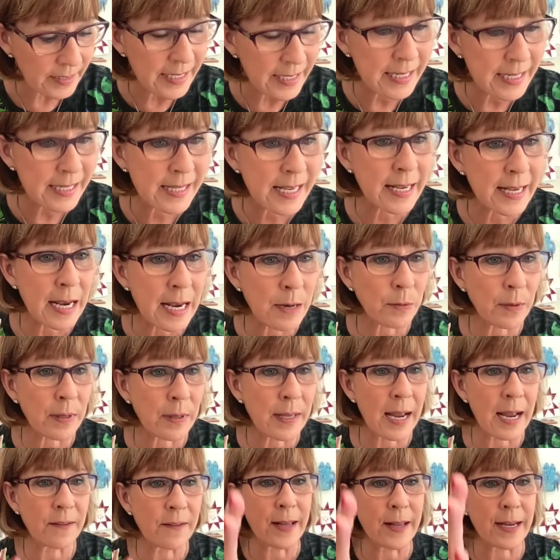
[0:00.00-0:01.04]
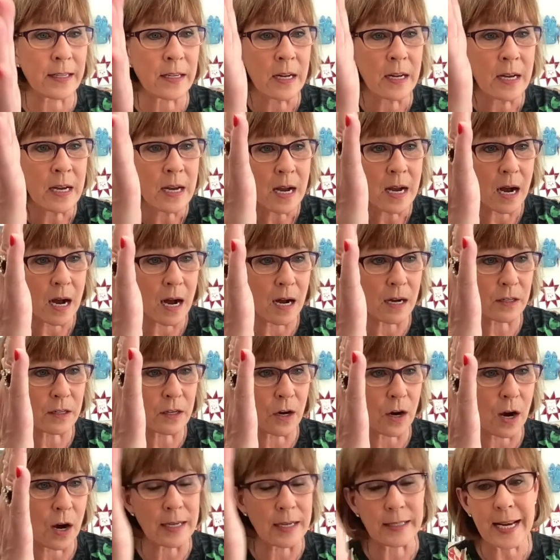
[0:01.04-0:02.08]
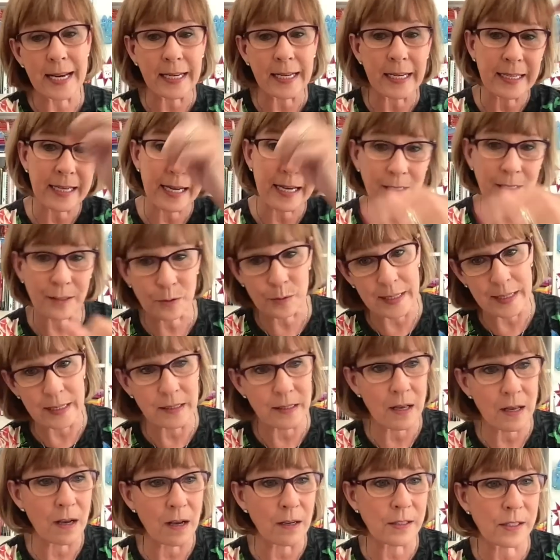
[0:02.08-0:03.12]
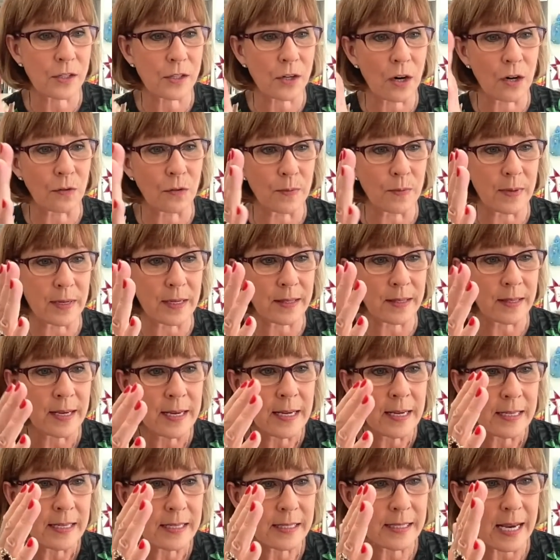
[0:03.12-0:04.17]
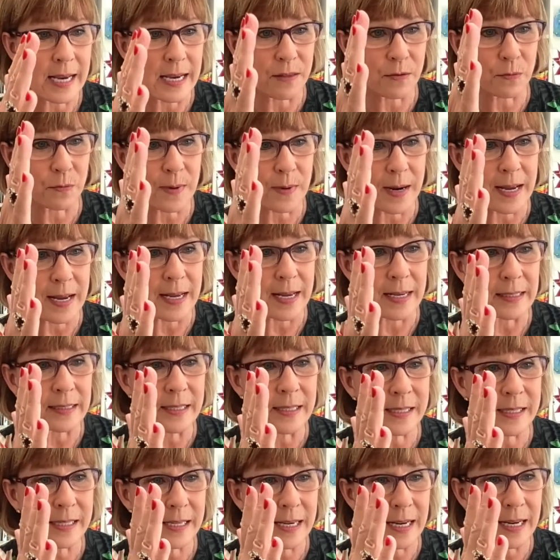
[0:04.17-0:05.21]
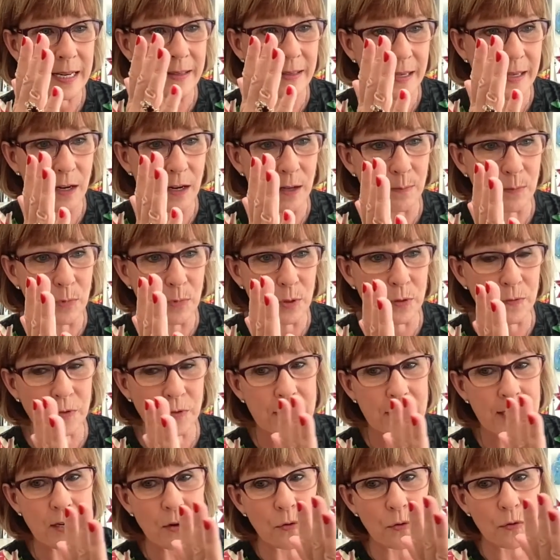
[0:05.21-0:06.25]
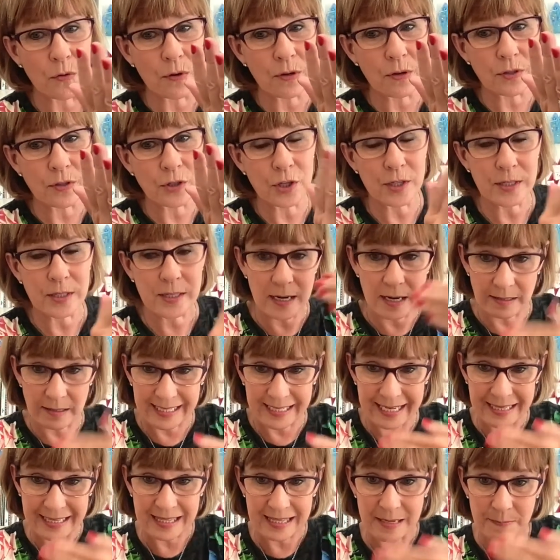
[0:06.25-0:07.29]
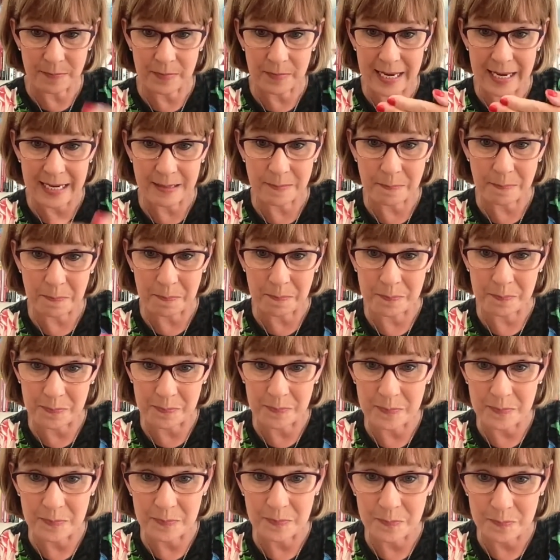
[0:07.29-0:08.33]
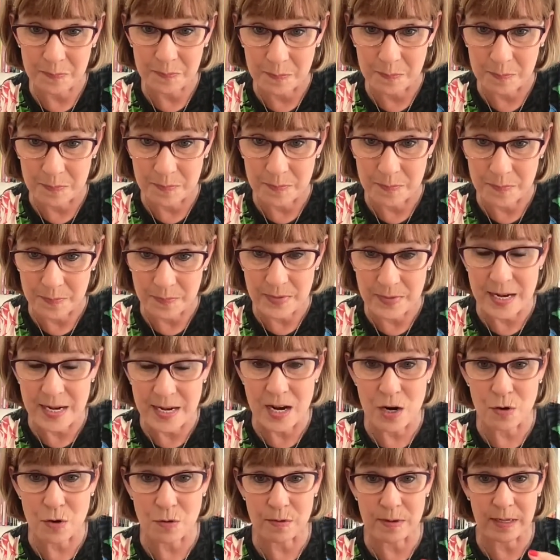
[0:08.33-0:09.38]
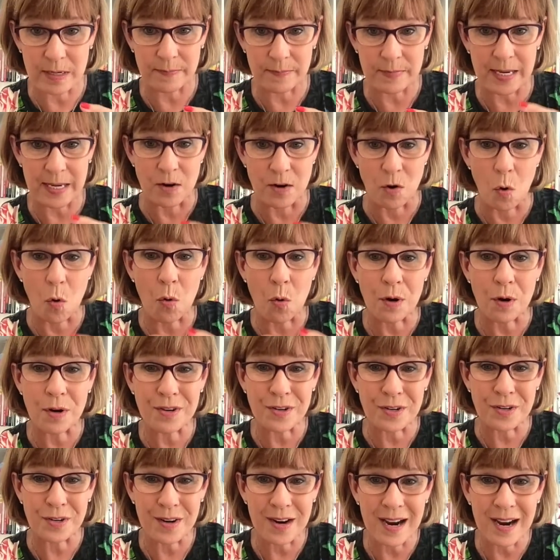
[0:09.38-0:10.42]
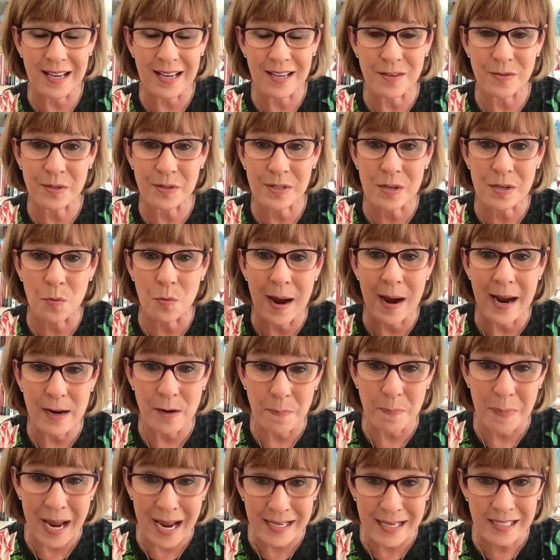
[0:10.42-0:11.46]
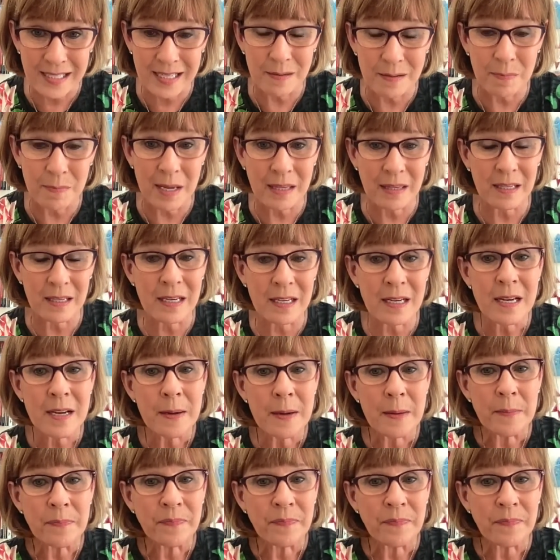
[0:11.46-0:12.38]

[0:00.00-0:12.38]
is that I will have like, I'll take a color wheel. I'll start with, say, the reds, and then I'll move to the oranges, and I'll get them like, you know, in order. I use the wire basket method.